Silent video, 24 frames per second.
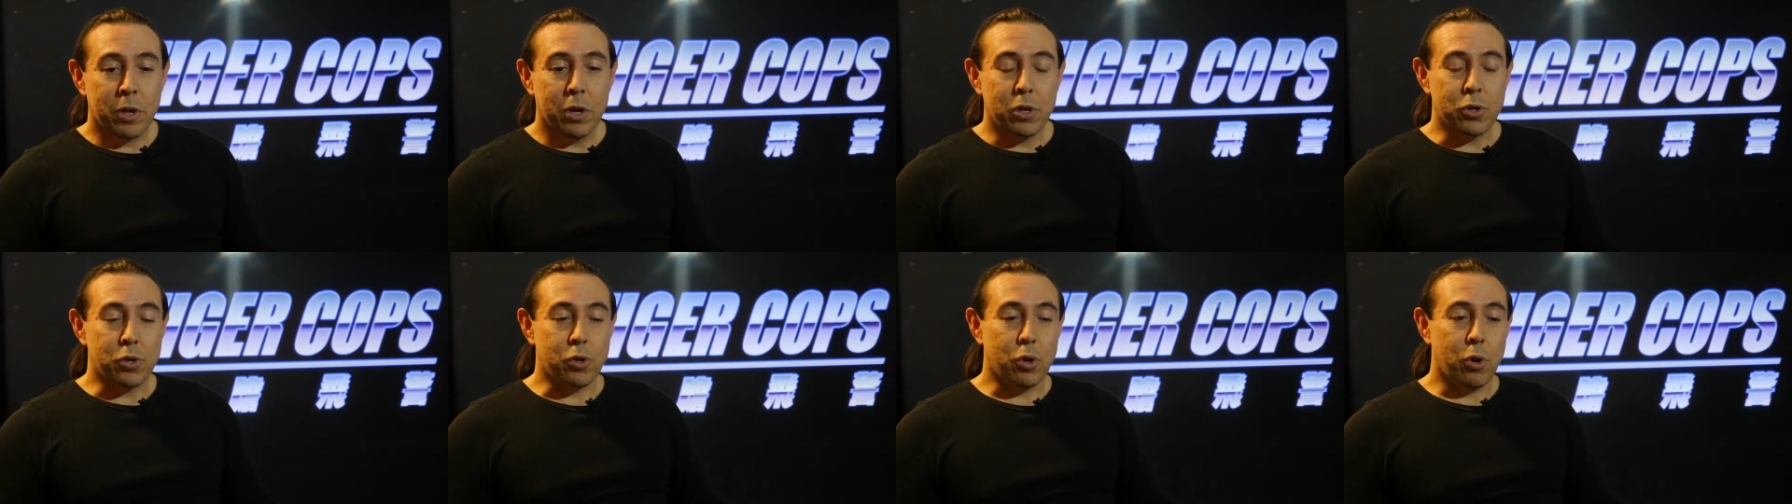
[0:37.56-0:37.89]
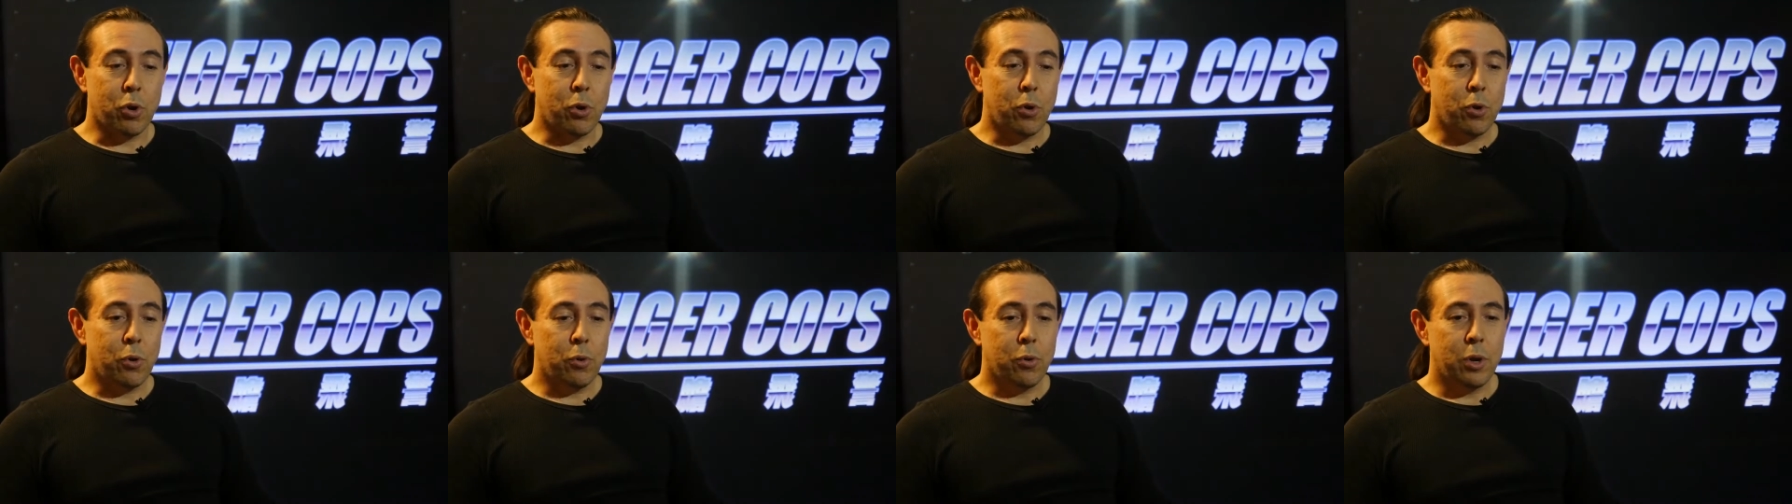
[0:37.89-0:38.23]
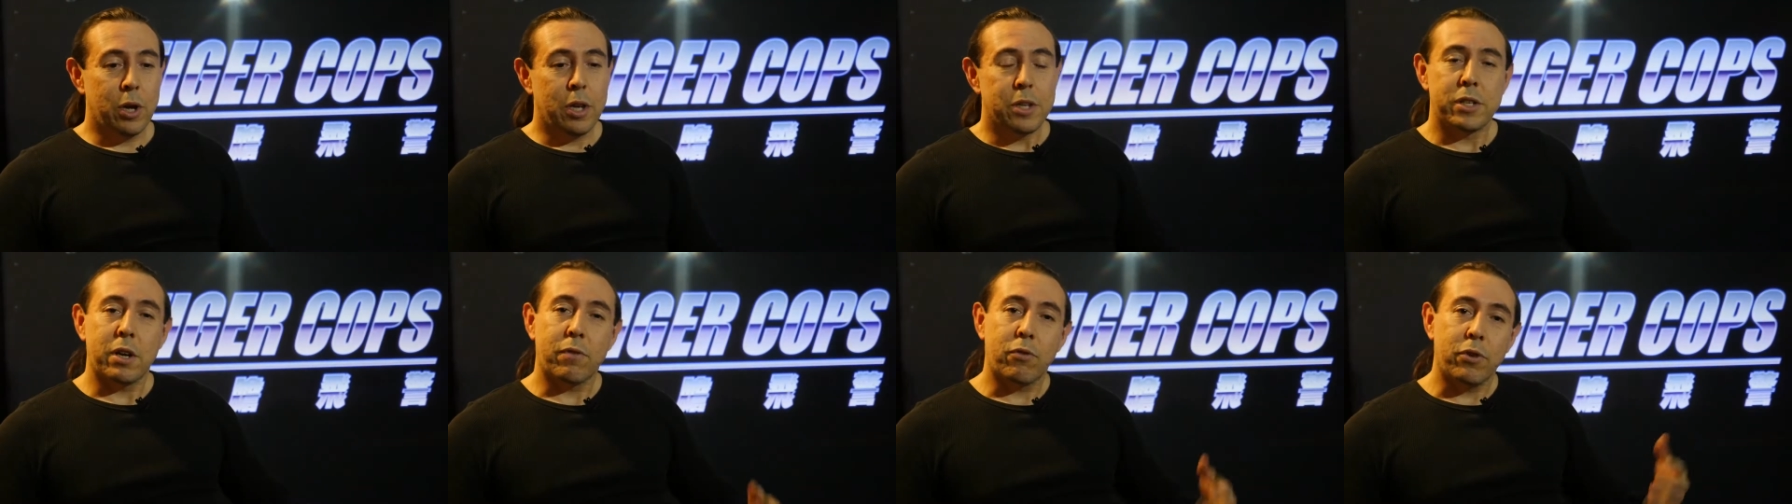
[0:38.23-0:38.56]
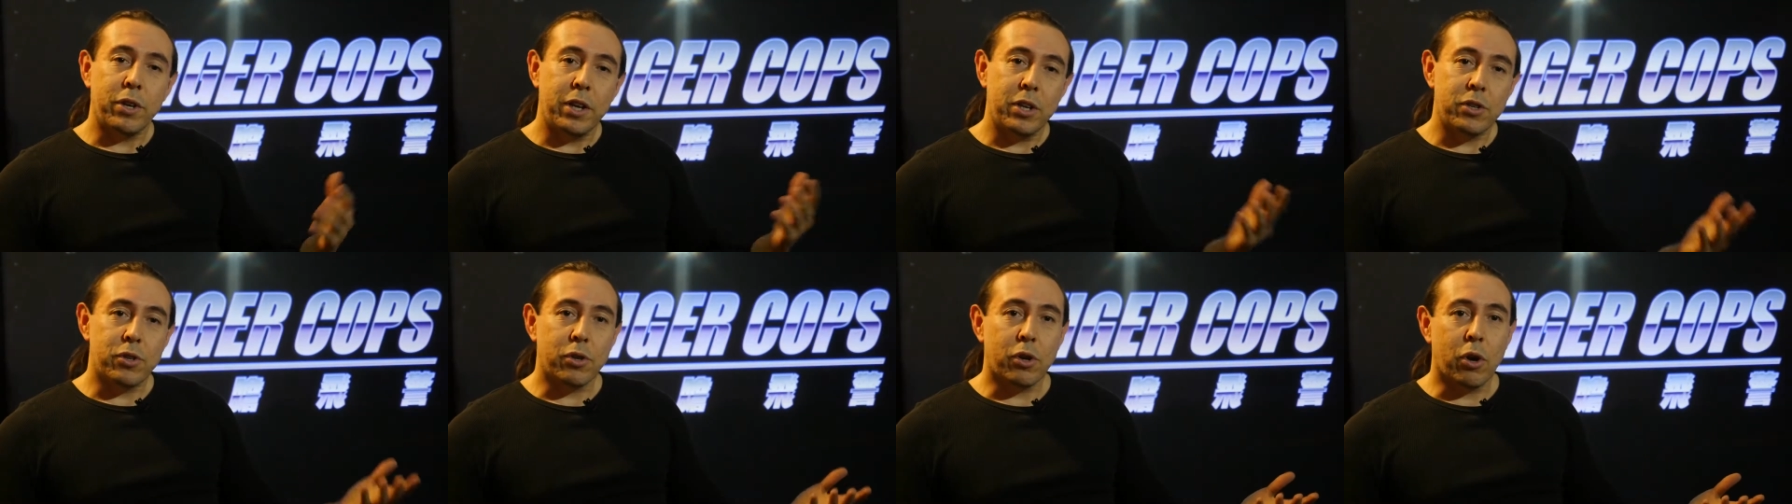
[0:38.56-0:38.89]
So several
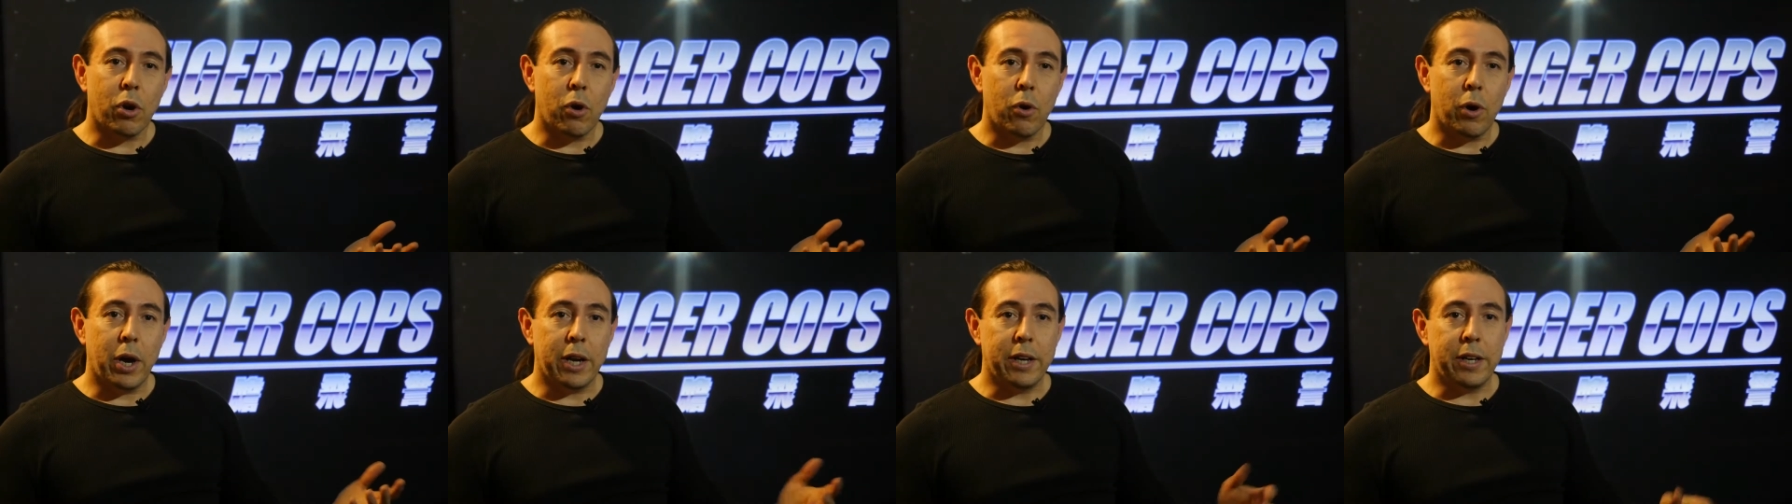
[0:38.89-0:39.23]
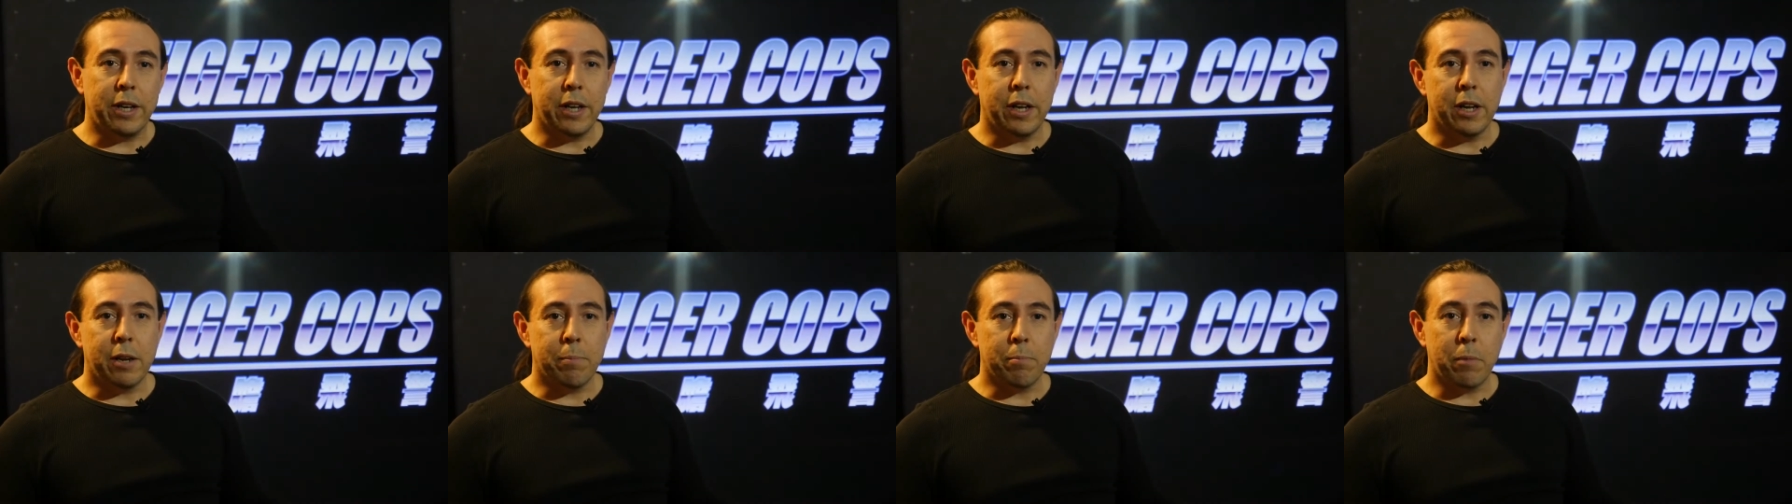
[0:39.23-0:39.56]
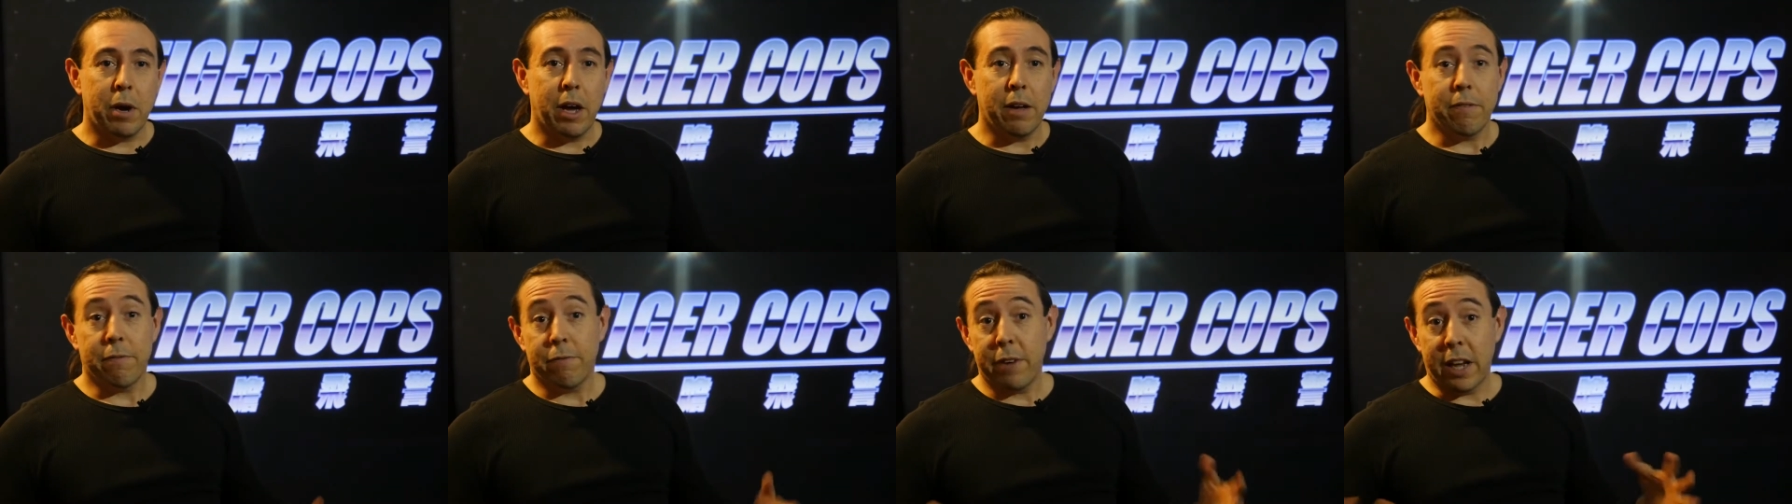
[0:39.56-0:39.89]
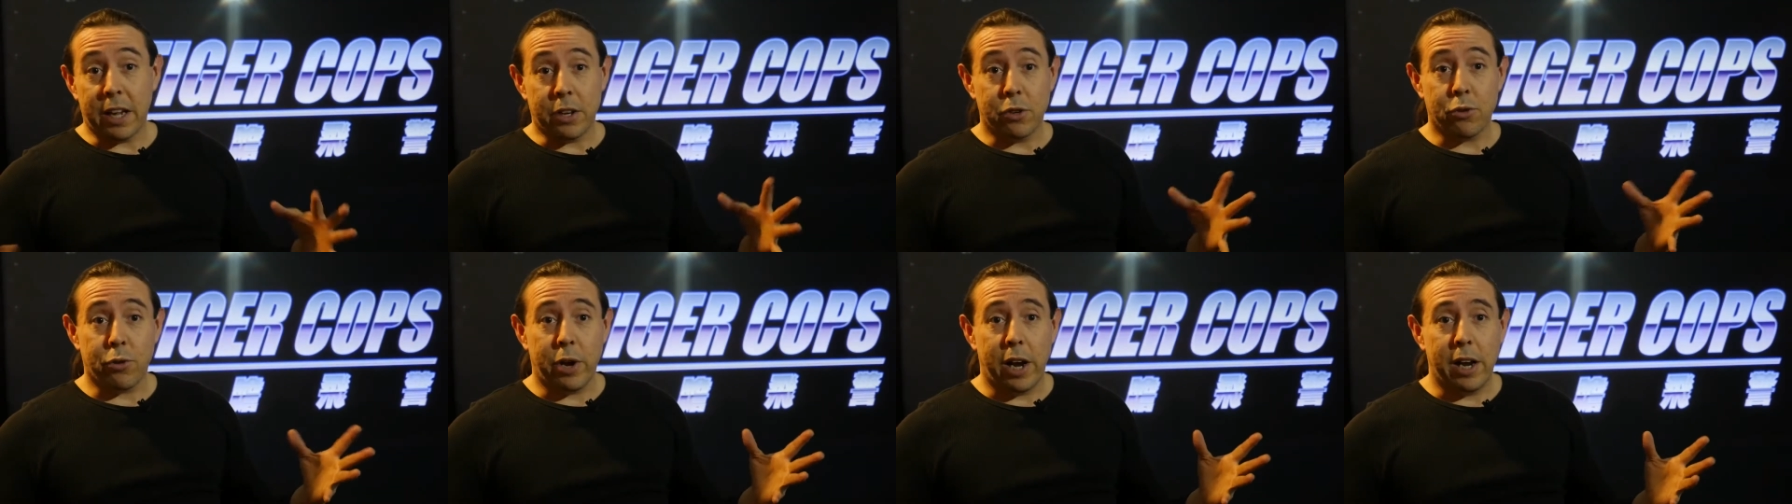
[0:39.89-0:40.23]
years ago I did my
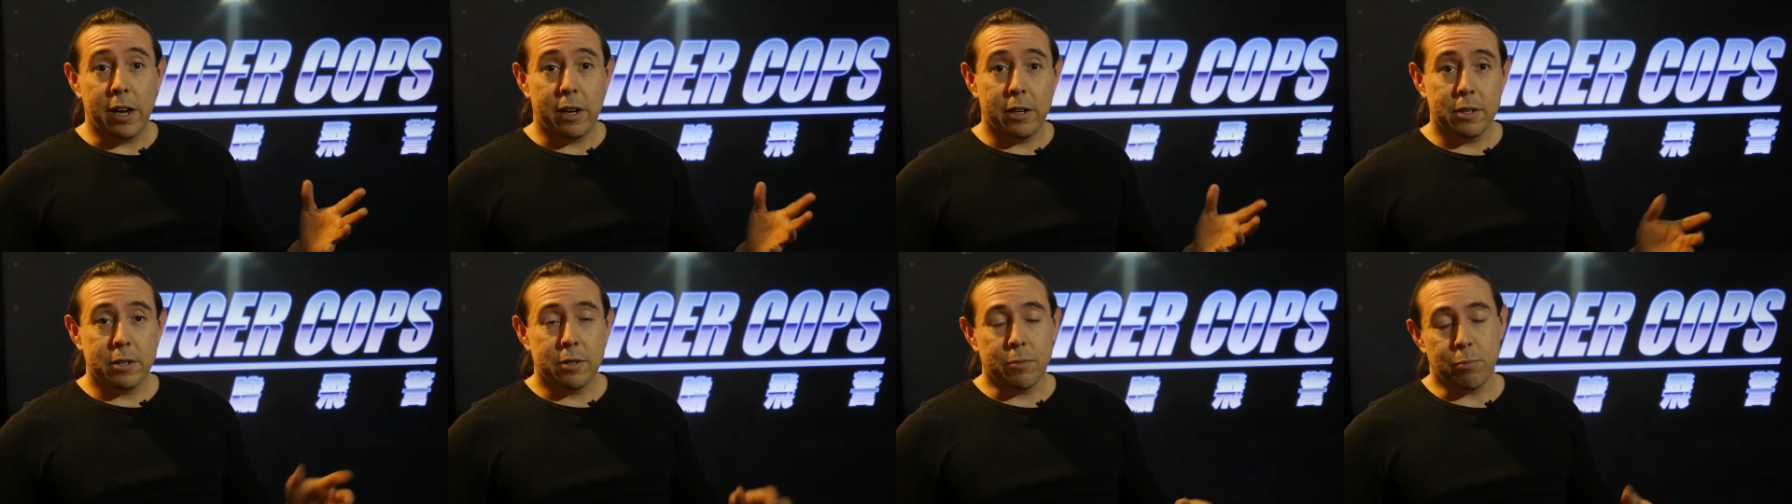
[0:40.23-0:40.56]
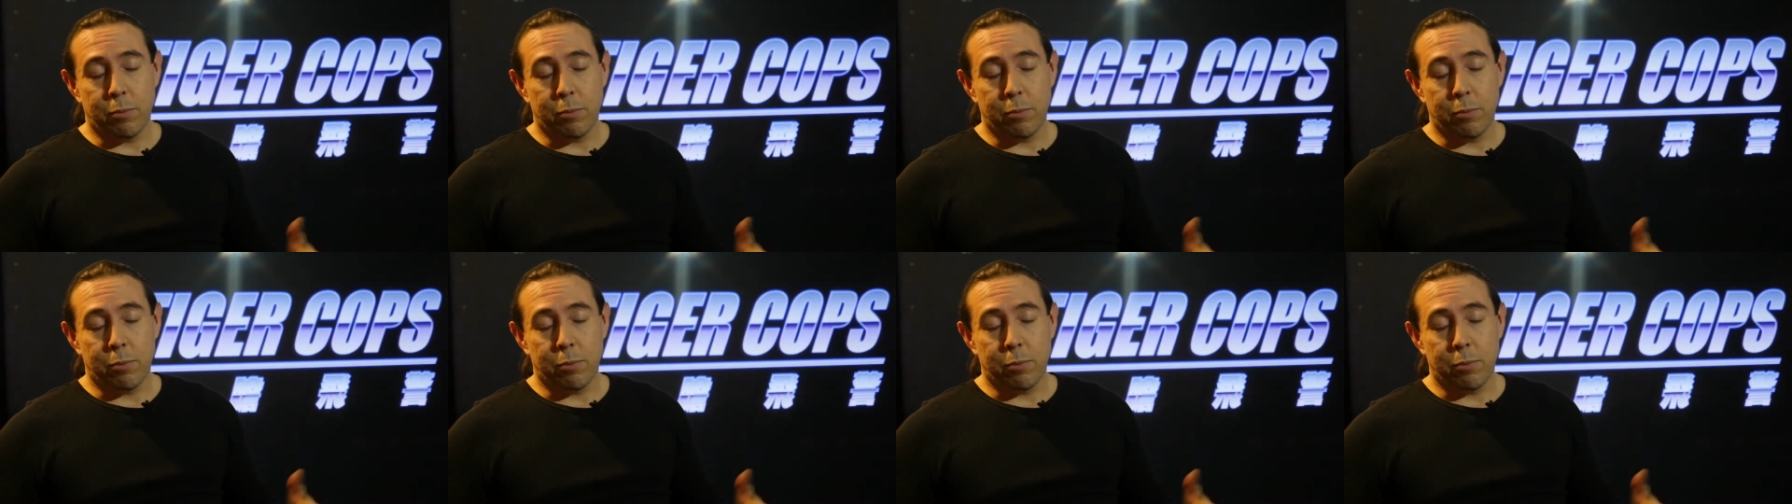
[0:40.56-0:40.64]
fake trailers